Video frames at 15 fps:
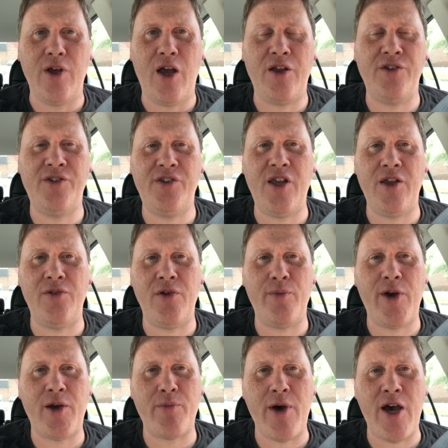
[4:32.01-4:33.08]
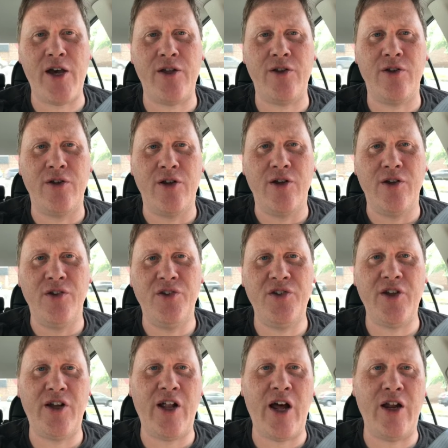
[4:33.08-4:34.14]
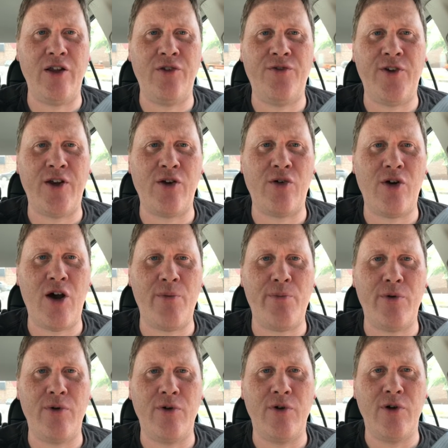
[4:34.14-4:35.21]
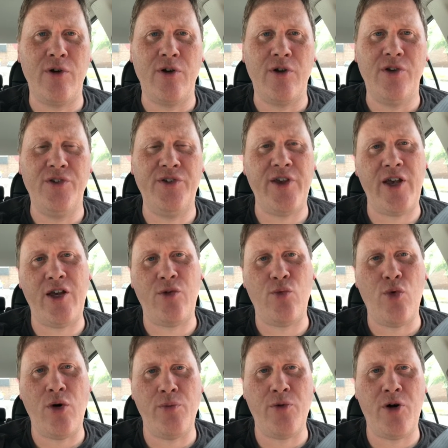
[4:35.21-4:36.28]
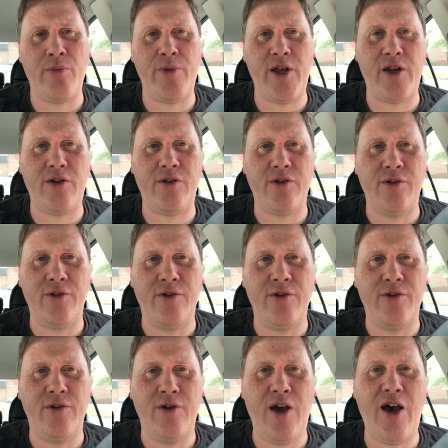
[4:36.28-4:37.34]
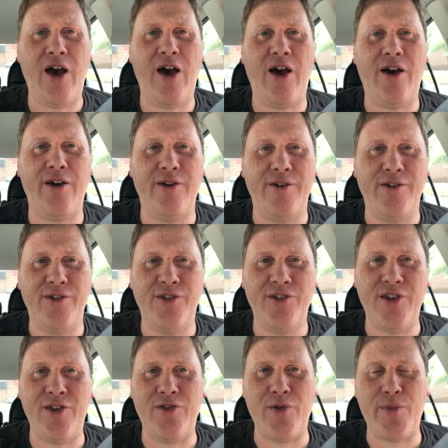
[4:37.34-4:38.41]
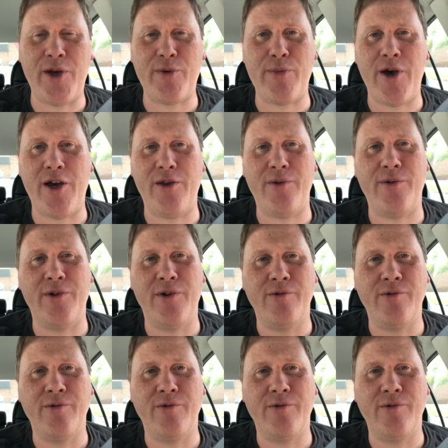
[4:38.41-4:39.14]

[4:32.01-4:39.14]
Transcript: And Stevie McMahon still had his finger up saying 1 more minute. Haha, Stevie McMahon.